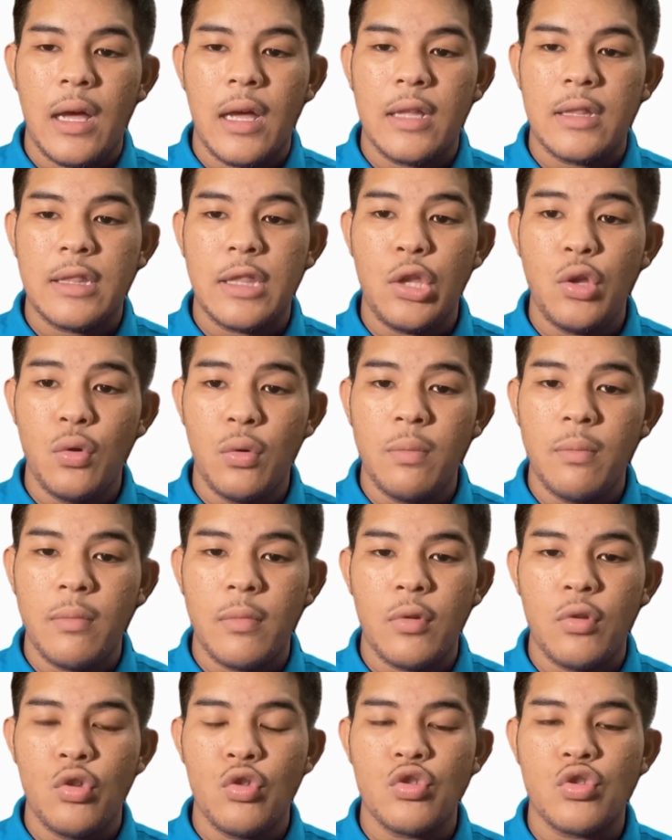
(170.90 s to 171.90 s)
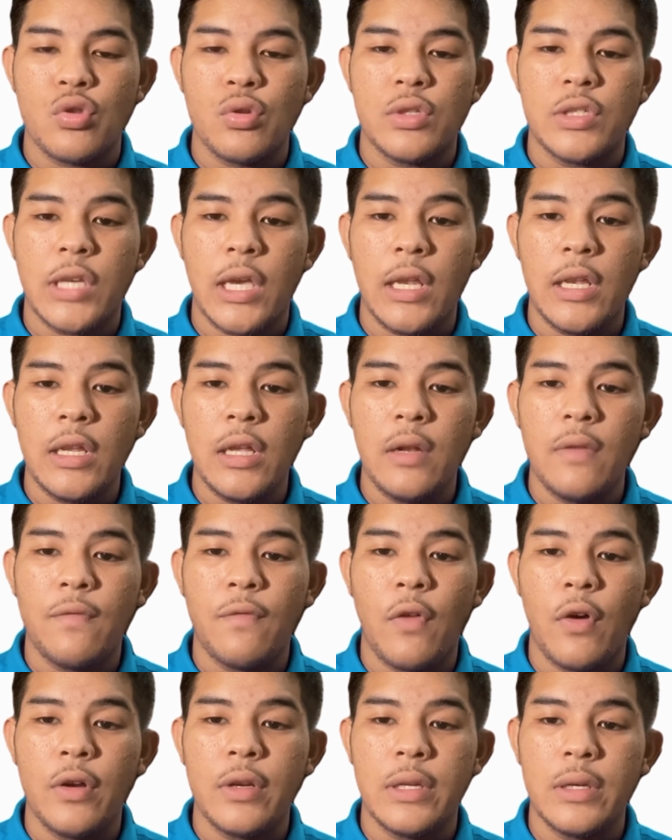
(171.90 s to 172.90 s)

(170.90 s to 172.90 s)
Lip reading: tube used to channel for